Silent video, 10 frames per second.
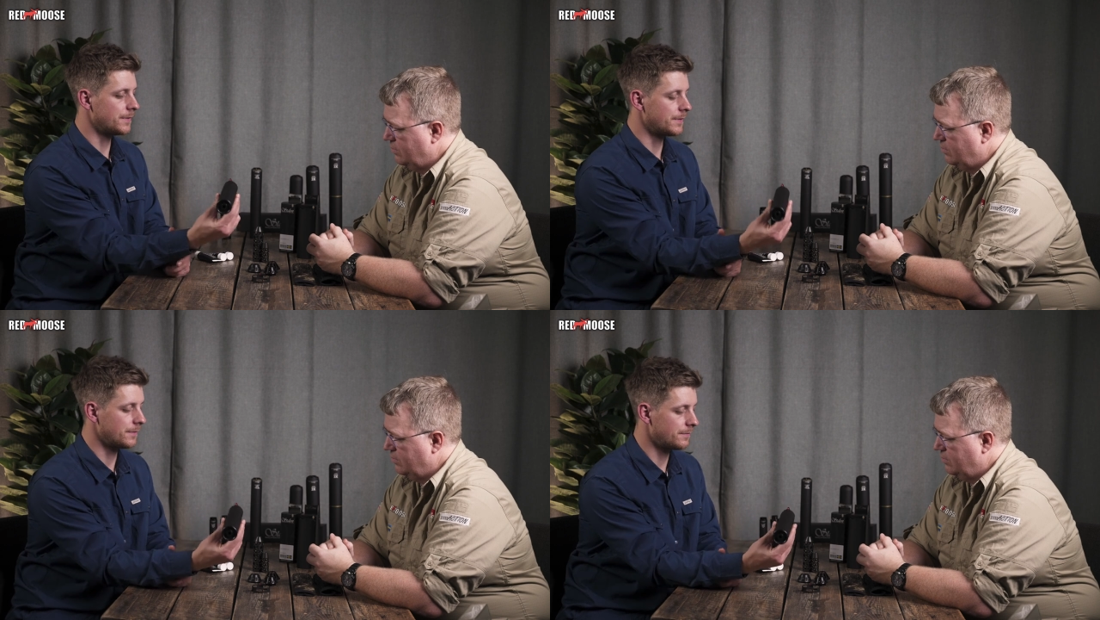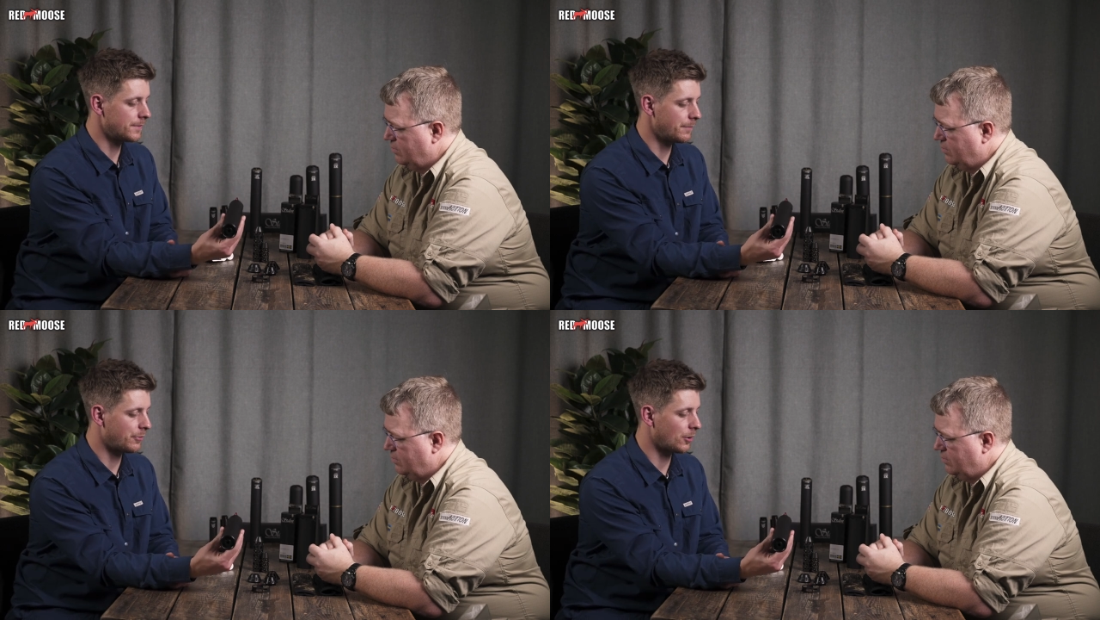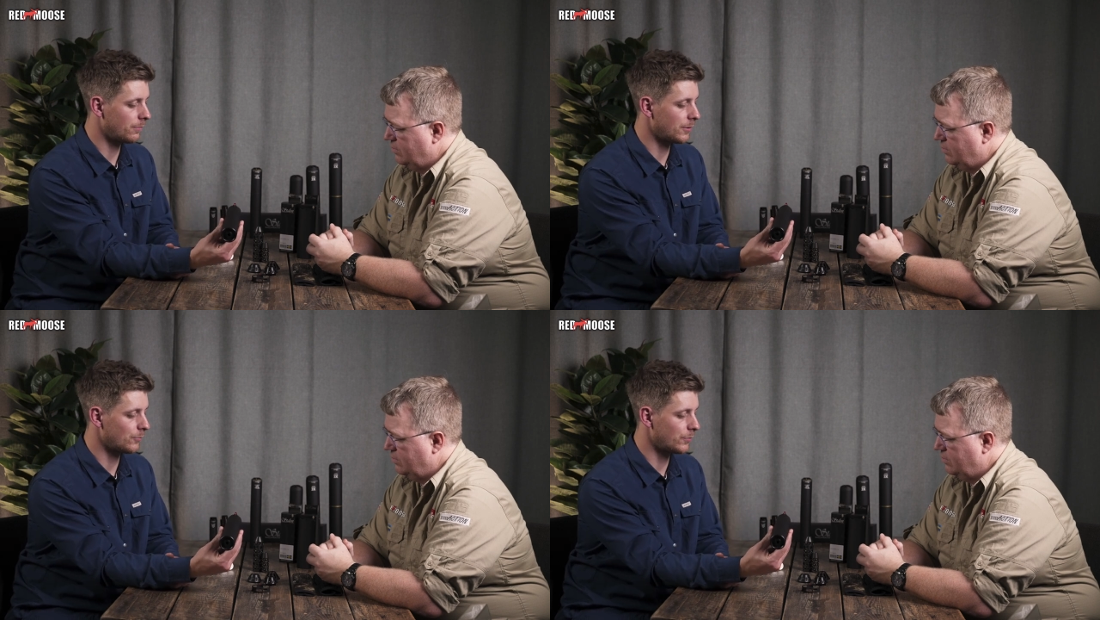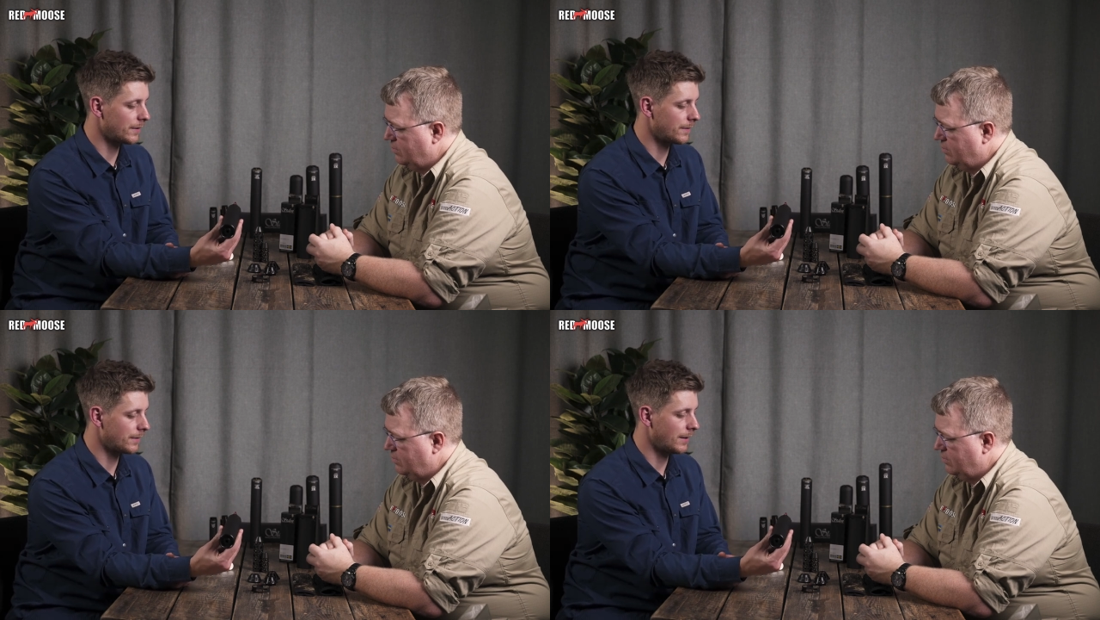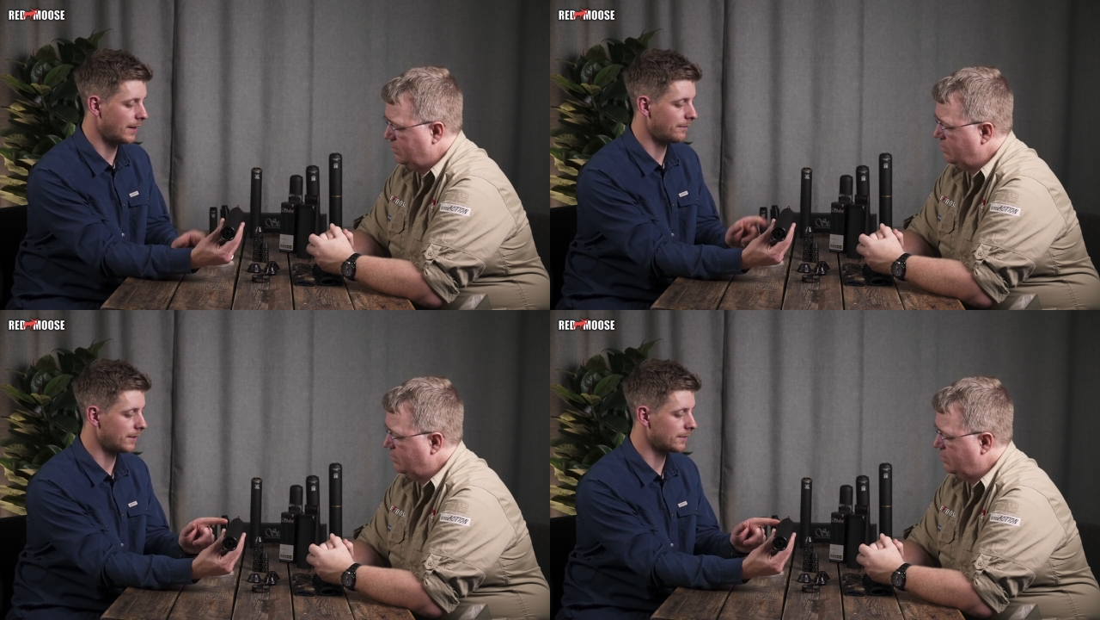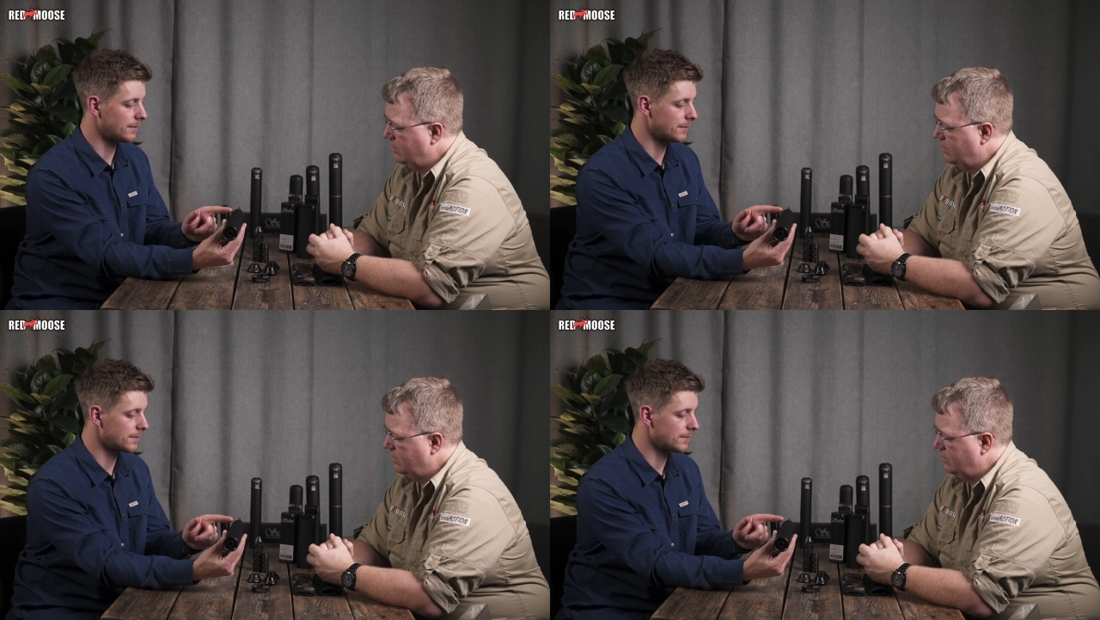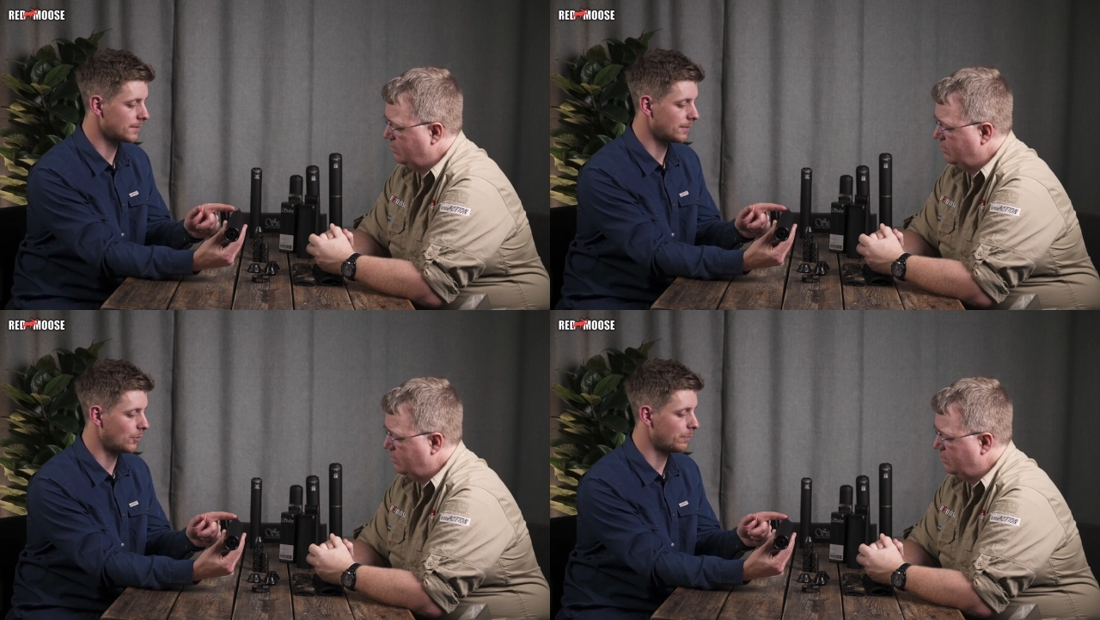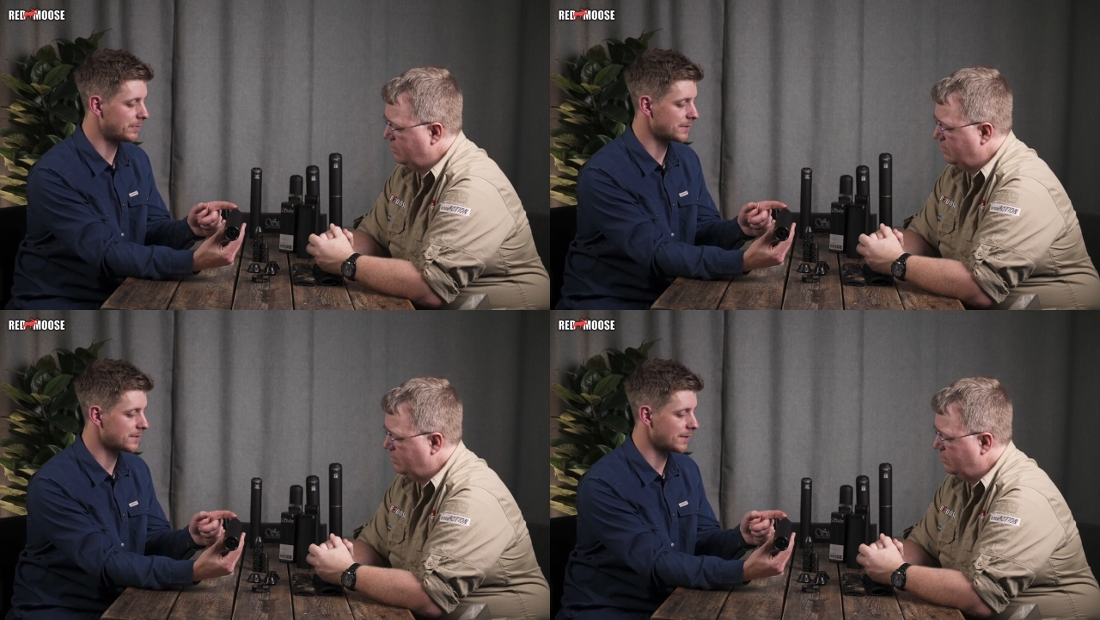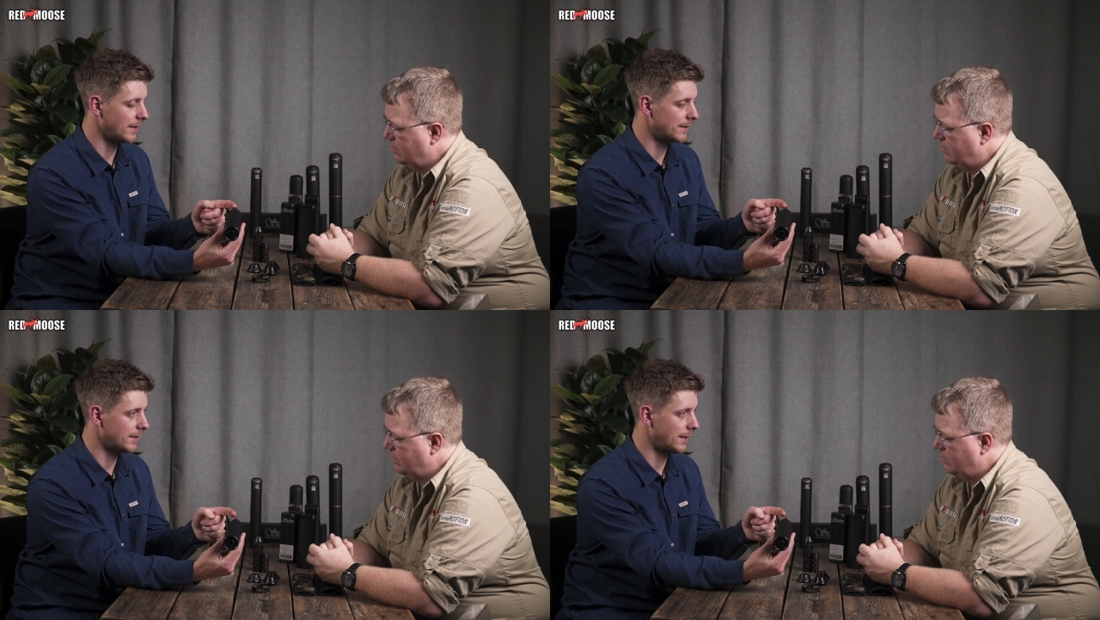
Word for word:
Speaker 1: the, the problem with having the open sight